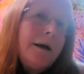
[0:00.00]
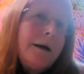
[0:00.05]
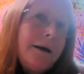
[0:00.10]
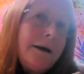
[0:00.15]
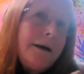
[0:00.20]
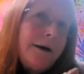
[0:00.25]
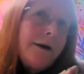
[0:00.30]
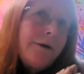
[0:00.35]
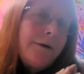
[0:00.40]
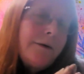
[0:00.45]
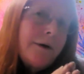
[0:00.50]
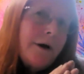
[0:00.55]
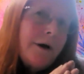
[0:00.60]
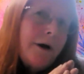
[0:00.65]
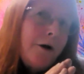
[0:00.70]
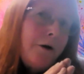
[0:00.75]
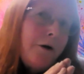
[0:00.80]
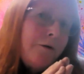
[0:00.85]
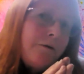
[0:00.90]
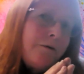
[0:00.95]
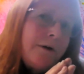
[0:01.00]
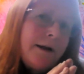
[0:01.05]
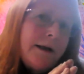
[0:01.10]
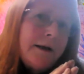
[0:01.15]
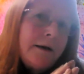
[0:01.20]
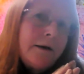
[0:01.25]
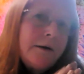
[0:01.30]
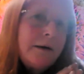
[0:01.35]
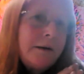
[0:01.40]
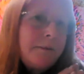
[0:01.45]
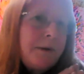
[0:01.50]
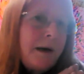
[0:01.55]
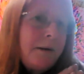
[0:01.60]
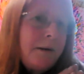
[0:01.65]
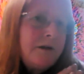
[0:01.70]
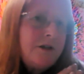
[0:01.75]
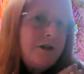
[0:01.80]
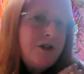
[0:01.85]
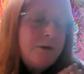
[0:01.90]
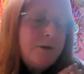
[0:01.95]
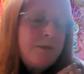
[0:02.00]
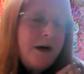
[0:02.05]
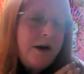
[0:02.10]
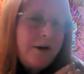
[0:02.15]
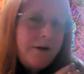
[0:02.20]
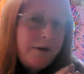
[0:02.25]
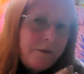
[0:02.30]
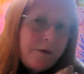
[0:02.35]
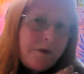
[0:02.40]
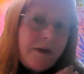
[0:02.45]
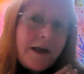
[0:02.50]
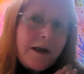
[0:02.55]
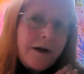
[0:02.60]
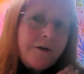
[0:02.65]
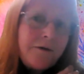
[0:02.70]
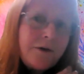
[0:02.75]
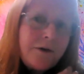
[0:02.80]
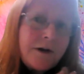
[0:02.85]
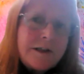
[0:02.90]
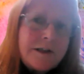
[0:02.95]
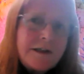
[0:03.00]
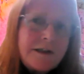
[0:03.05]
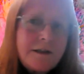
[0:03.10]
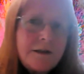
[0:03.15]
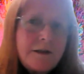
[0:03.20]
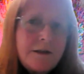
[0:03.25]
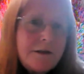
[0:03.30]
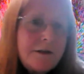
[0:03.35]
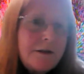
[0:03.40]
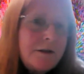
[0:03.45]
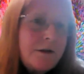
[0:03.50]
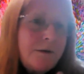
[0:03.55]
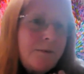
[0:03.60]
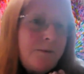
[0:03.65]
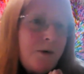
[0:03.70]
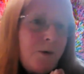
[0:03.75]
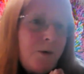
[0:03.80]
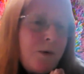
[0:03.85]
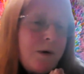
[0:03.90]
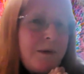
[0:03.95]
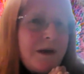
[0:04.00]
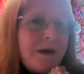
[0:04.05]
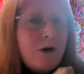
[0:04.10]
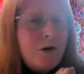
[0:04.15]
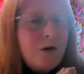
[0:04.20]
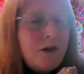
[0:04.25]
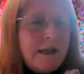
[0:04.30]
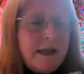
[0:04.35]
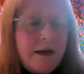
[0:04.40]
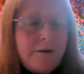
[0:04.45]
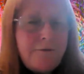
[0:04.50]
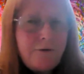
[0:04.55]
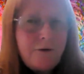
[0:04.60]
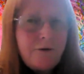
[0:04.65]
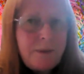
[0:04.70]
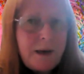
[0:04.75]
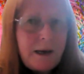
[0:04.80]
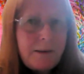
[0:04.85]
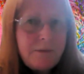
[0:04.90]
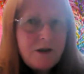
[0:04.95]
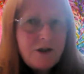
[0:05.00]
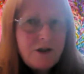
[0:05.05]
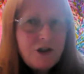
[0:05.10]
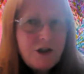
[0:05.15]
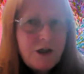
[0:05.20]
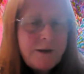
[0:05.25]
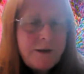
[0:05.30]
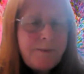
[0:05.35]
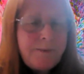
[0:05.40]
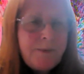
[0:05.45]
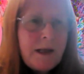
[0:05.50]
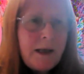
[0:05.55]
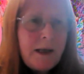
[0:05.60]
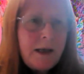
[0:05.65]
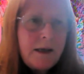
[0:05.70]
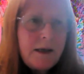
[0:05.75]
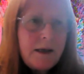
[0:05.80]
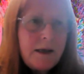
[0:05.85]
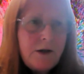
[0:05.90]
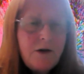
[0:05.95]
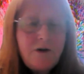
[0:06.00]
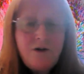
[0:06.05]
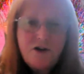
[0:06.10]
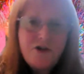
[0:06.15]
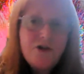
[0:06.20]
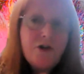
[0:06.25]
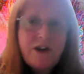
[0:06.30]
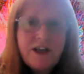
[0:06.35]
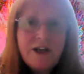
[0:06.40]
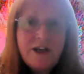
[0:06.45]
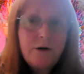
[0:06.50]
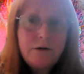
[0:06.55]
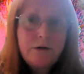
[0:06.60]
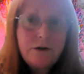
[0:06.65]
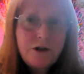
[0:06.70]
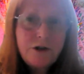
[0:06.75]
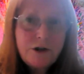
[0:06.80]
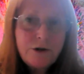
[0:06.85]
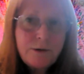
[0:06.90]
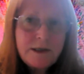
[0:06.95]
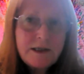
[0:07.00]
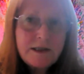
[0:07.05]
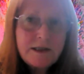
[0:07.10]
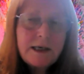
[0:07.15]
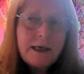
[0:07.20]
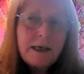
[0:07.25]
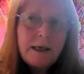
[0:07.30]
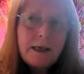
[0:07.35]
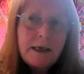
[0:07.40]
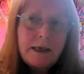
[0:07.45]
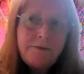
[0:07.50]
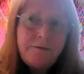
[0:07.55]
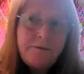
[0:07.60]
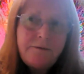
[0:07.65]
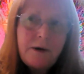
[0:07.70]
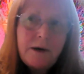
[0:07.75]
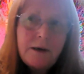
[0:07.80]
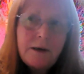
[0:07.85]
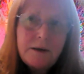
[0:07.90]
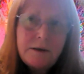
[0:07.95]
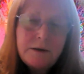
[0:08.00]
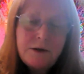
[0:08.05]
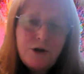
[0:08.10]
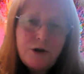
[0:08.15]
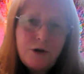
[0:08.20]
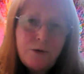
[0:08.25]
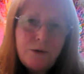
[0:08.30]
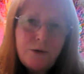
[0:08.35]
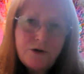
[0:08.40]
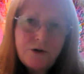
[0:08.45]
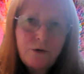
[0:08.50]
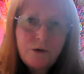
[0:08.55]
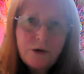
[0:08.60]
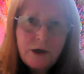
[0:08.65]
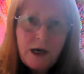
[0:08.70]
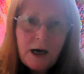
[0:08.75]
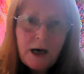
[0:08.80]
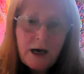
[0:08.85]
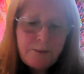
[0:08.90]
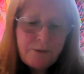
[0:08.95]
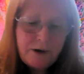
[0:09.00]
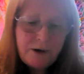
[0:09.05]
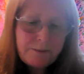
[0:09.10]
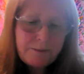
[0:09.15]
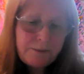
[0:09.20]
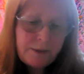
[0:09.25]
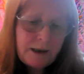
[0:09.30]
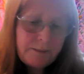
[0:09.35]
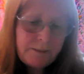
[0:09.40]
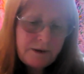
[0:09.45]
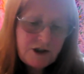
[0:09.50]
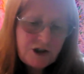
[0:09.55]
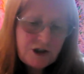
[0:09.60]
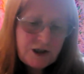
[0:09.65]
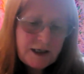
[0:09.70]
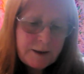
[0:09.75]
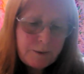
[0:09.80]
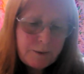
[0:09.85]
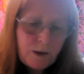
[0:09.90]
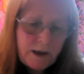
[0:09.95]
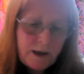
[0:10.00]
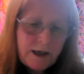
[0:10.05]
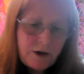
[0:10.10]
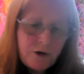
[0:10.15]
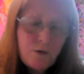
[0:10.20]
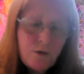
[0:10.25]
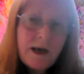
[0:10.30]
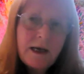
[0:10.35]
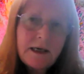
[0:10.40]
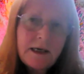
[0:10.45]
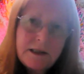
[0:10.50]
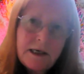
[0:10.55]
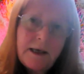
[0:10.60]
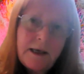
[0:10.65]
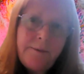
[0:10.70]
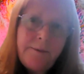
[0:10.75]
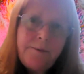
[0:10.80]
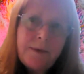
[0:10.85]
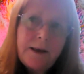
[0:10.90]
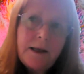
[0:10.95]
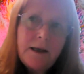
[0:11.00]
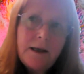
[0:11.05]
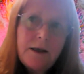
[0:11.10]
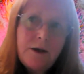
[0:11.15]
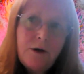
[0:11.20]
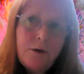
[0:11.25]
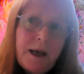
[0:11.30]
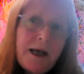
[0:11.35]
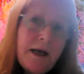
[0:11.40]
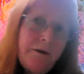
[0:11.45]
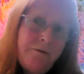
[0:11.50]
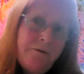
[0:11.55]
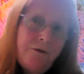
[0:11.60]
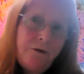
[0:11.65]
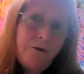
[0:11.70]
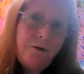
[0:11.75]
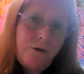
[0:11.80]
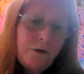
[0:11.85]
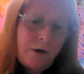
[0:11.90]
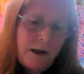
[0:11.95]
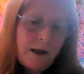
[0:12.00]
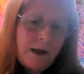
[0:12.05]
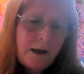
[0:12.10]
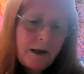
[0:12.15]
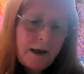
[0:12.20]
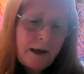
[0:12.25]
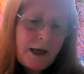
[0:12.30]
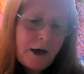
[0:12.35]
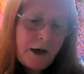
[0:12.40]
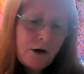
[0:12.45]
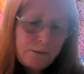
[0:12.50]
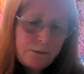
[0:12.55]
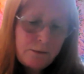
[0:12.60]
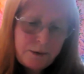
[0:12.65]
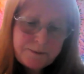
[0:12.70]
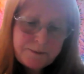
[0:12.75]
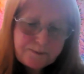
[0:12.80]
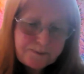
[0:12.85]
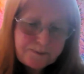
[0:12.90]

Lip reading: you know, hopefully a publisher might think of us and we'll be good enough for a publisher. You just got to get on and do it and do what's called a hybrid publishing, where you get, you pay for help